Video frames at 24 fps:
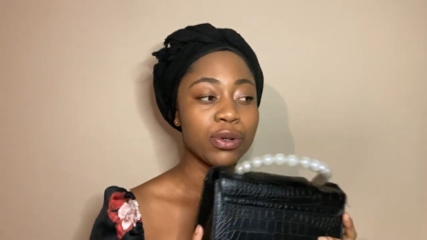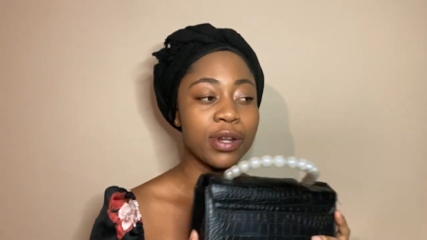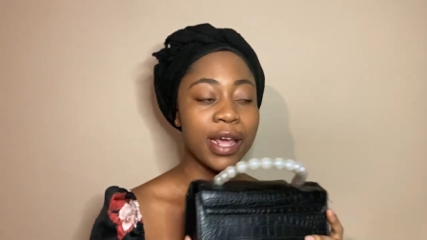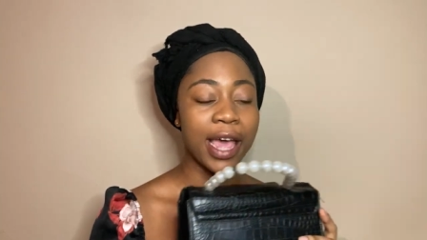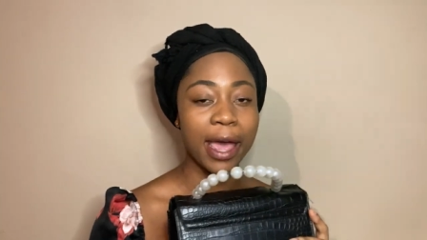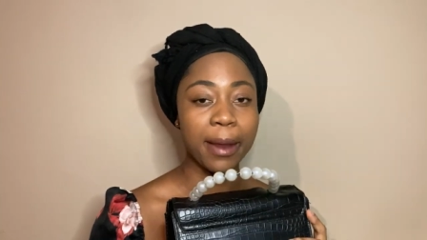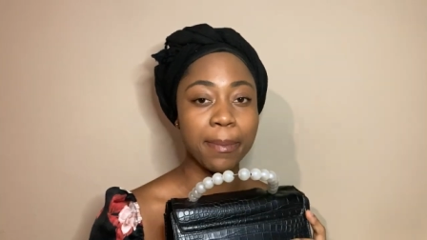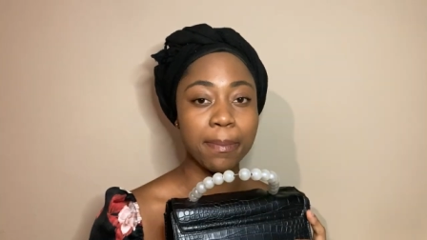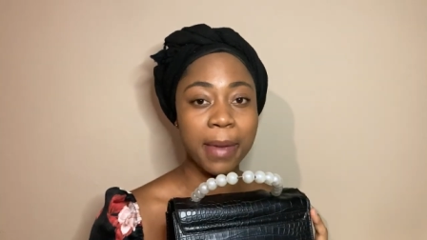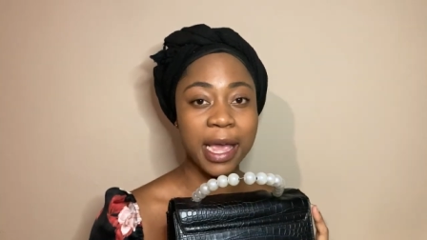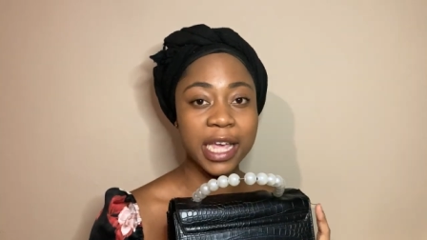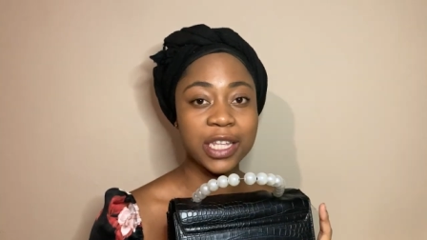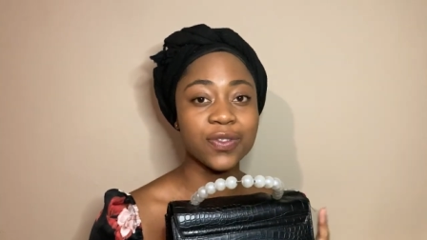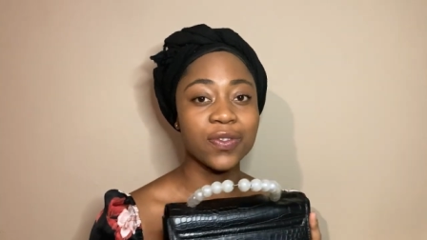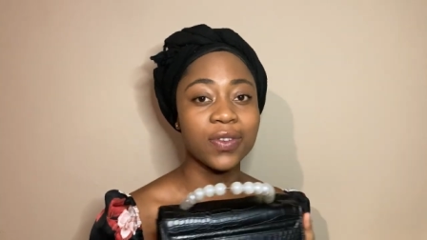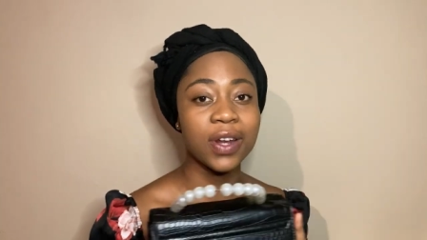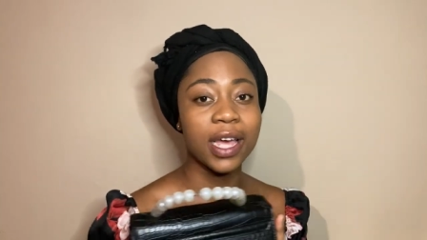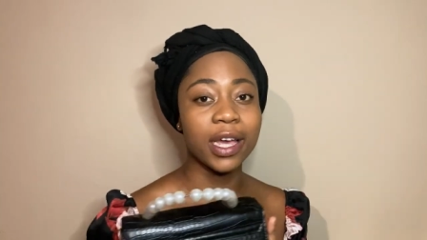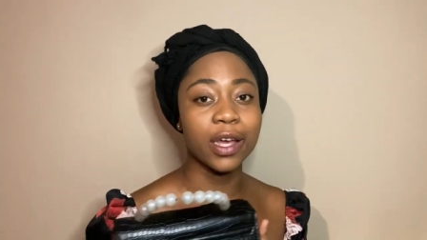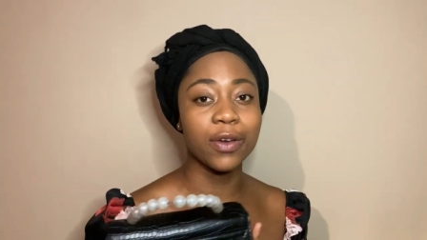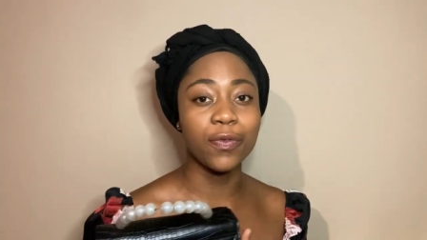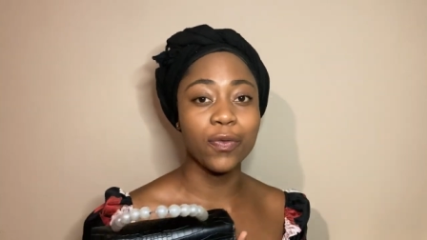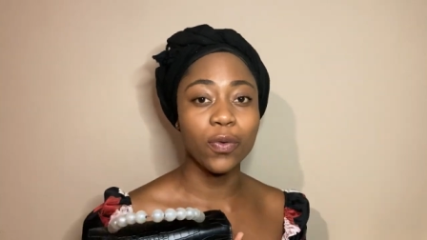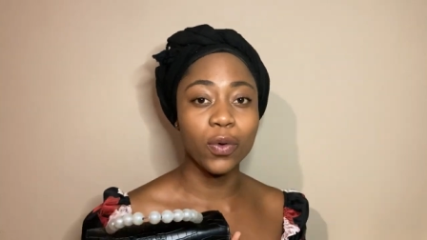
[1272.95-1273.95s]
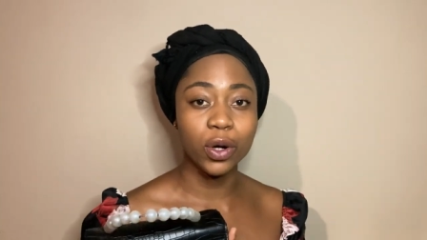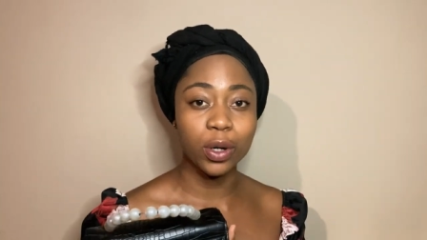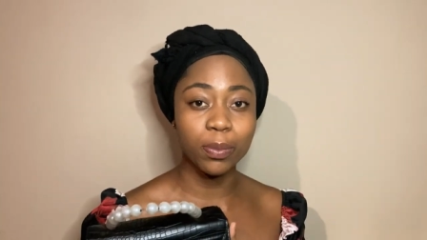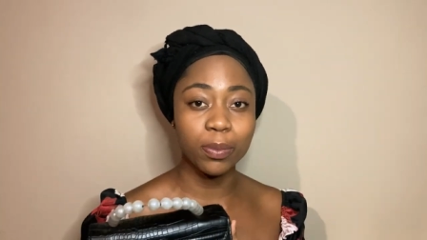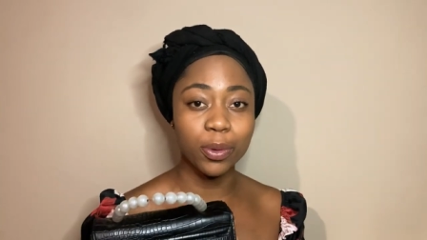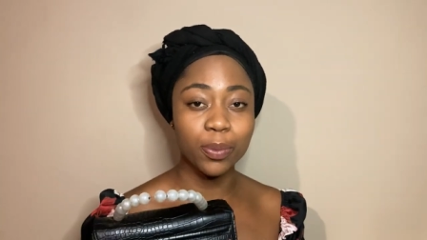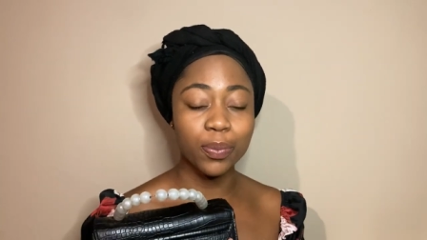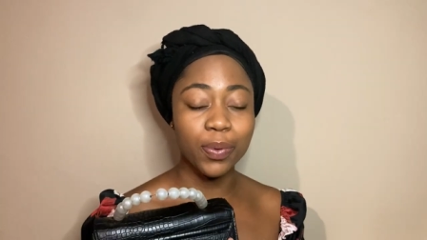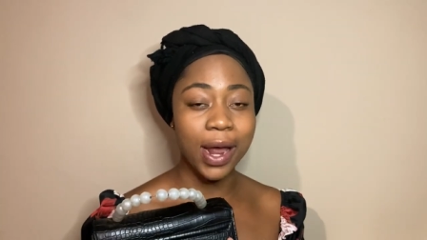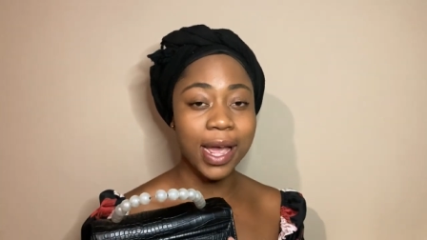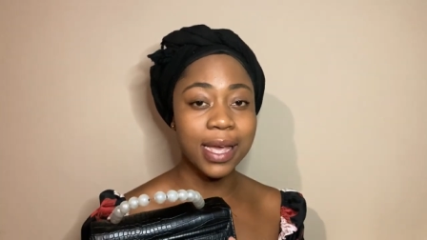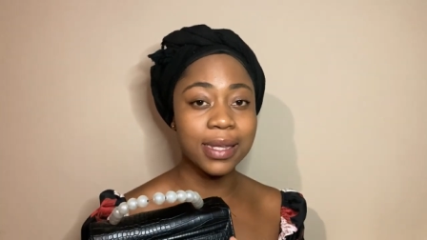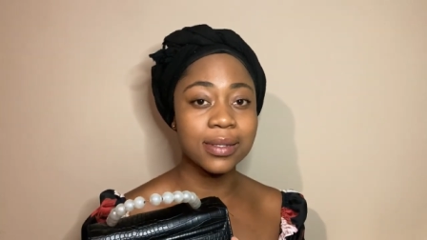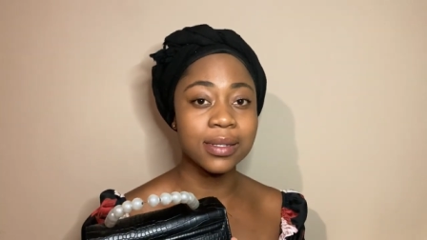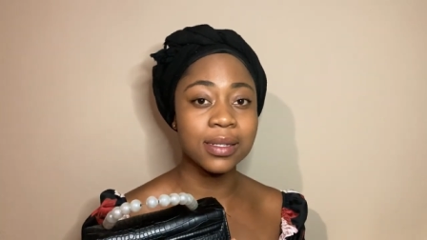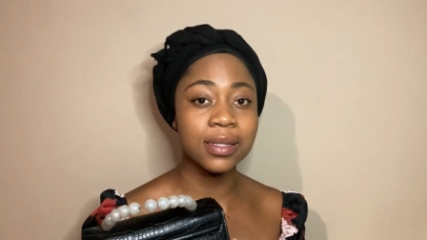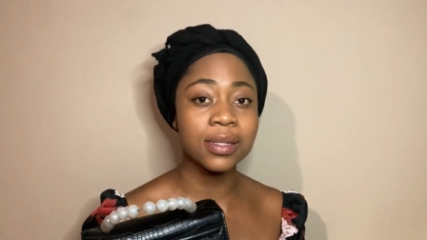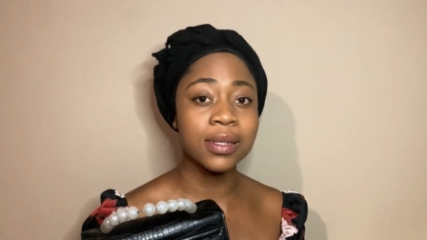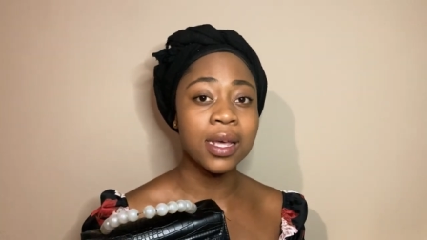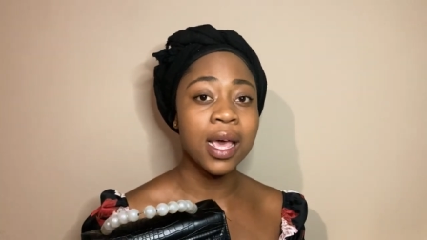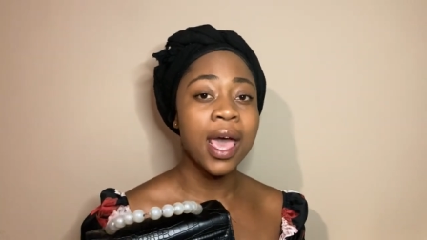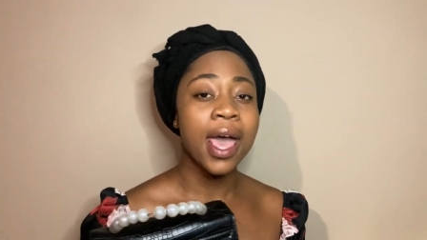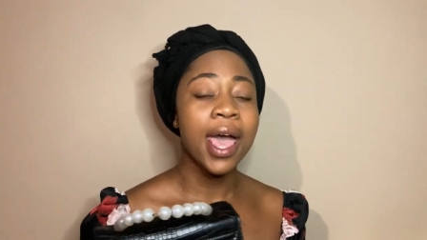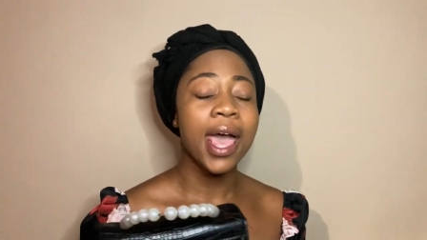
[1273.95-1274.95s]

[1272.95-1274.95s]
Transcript: handbags for like affordable prices.